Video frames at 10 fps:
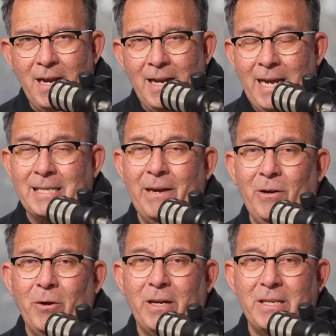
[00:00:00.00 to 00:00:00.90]
Let's have a
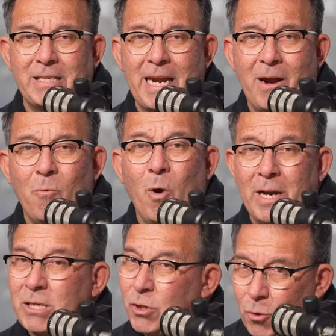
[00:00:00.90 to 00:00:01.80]
look and see what
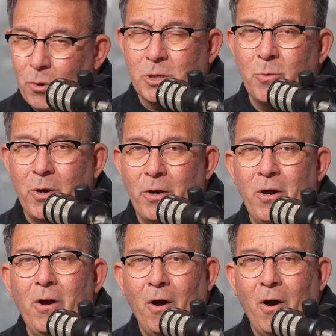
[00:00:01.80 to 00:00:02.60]
his thoughts were